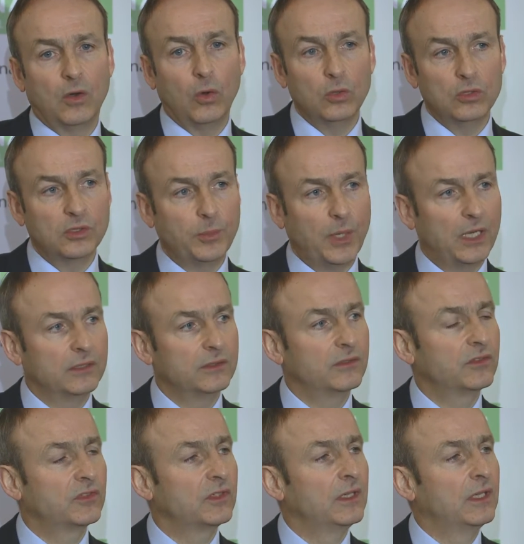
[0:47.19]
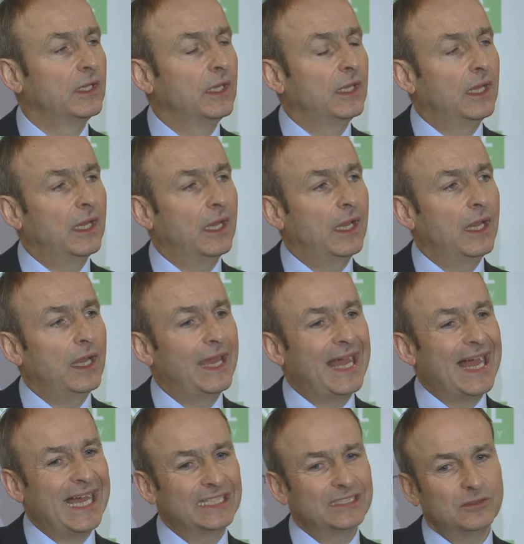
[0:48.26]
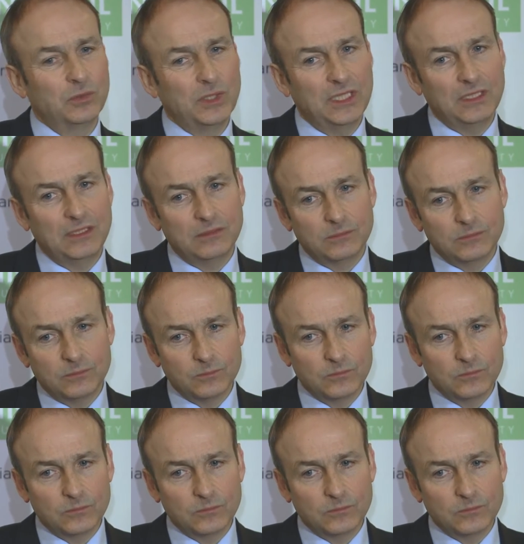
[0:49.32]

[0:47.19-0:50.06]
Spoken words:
hold the bonds. And we